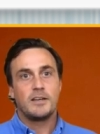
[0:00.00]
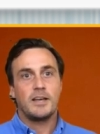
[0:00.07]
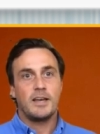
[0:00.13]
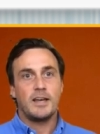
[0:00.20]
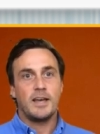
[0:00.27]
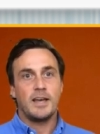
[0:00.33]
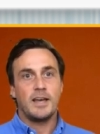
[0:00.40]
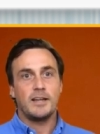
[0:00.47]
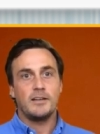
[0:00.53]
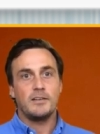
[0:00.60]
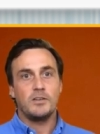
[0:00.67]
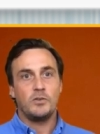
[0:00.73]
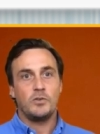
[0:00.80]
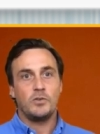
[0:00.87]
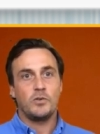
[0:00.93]
and
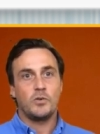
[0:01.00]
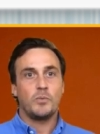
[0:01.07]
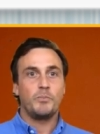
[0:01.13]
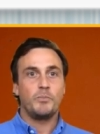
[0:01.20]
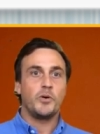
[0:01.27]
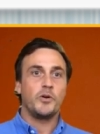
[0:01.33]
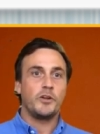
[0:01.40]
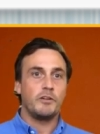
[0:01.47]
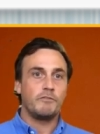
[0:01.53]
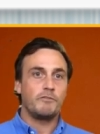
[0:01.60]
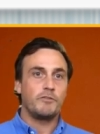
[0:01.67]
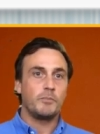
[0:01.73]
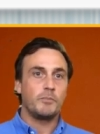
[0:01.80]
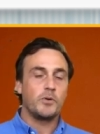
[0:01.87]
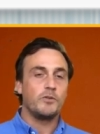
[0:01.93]
your burden for
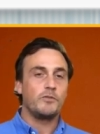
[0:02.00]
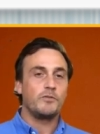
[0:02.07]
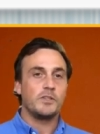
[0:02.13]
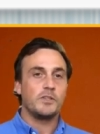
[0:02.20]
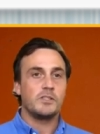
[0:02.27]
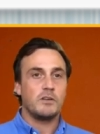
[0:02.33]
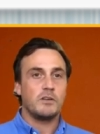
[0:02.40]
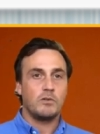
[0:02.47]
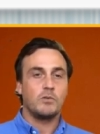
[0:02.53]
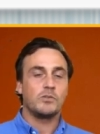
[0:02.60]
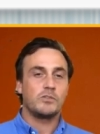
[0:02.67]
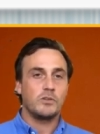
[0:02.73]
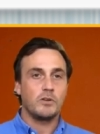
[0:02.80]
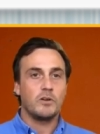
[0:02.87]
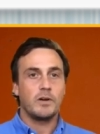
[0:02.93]
proof is
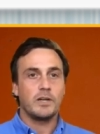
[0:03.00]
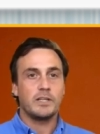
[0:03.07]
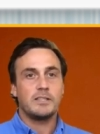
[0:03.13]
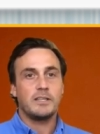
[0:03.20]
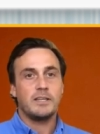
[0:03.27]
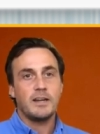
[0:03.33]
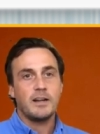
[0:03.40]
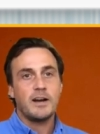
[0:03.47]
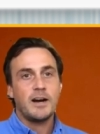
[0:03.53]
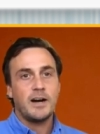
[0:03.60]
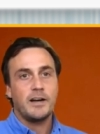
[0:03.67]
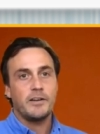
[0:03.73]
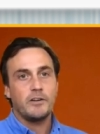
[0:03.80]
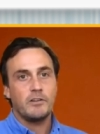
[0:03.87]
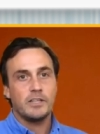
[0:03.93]
also going to get
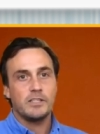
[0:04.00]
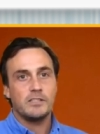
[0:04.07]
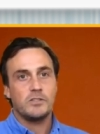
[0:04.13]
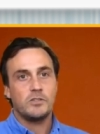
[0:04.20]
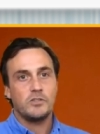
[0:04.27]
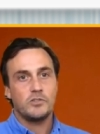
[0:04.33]
harder as you